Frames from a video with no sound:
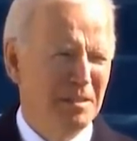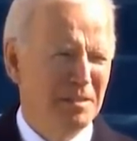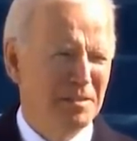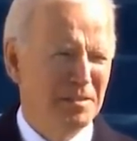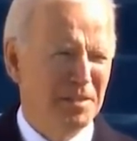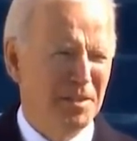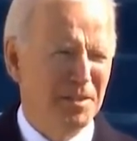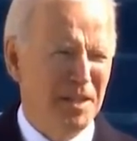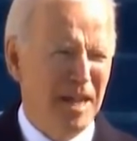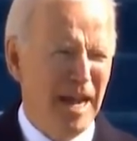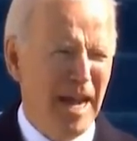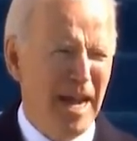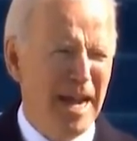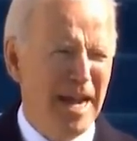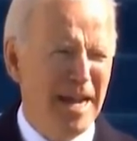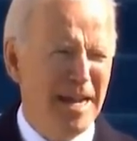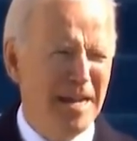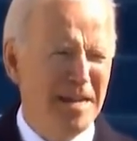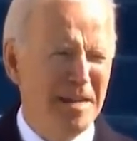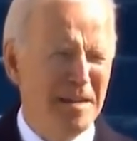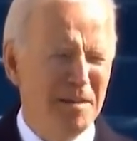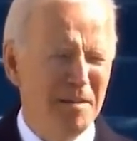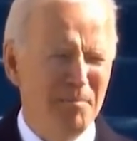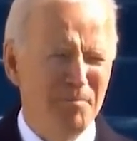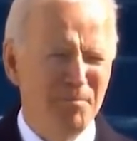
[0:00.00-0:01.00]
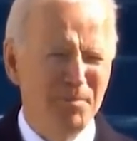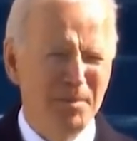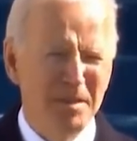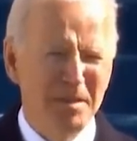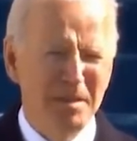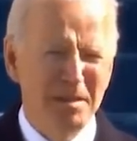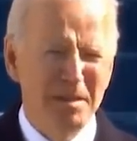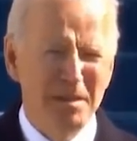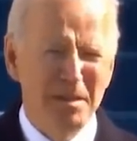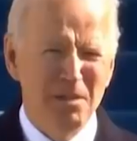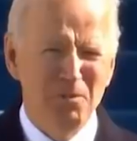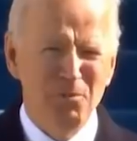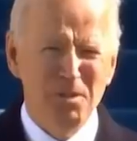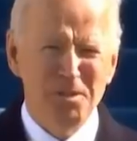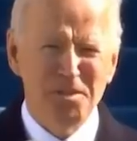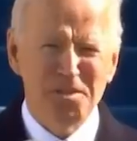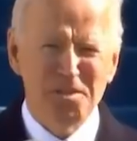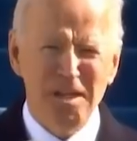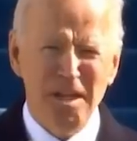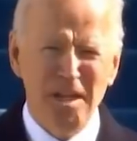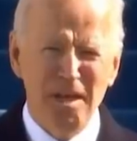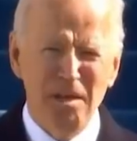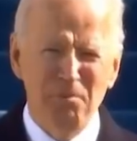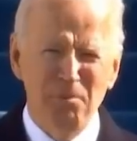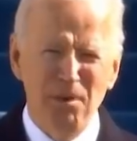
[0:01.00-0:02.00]
Today, we
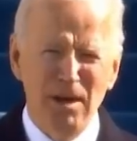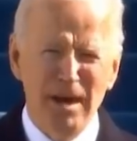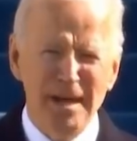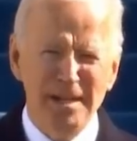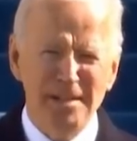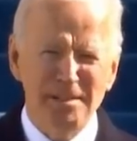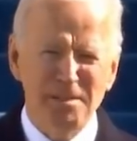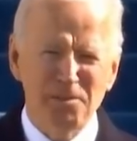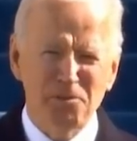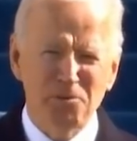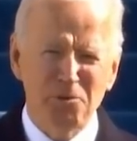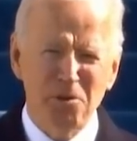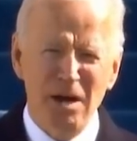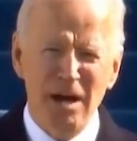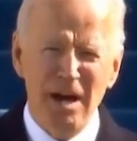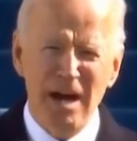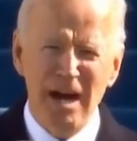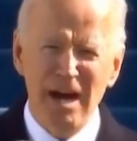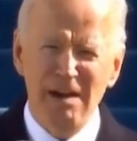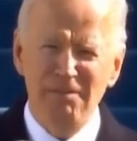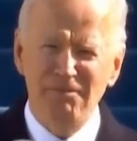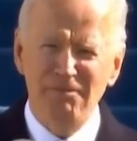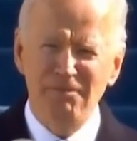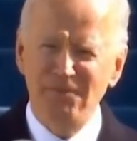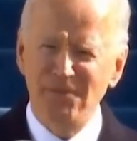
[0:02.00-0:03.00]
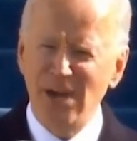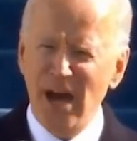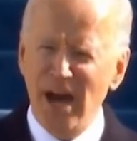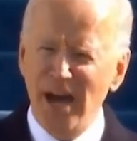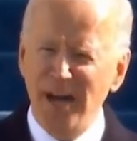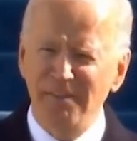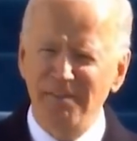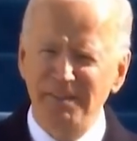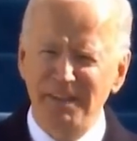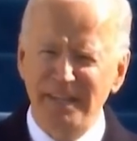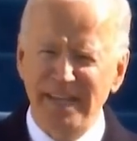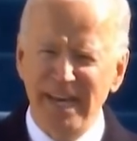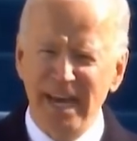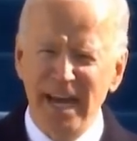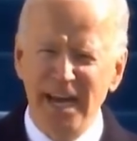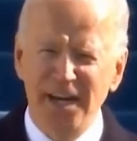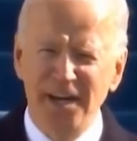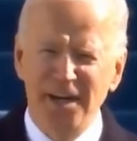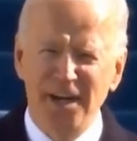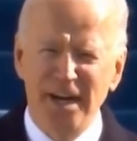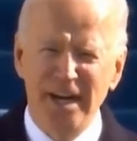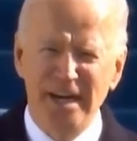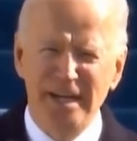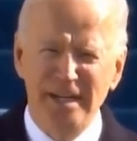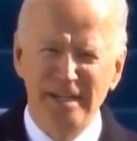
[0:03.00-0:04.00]
celebrate the triumph not of a
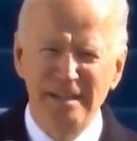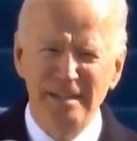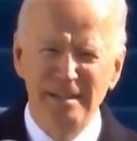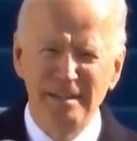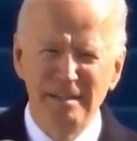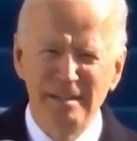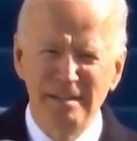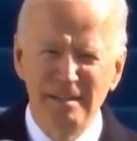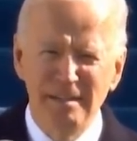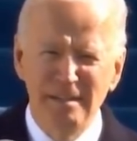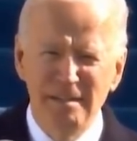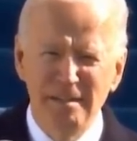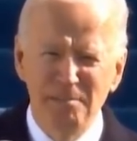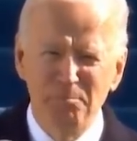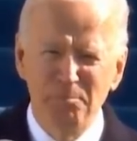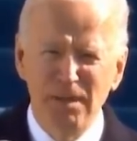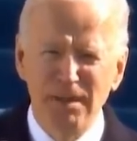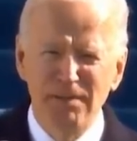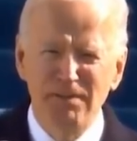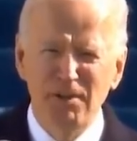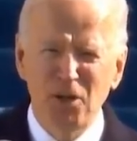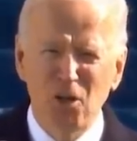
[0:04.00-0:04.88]
candidate, but of a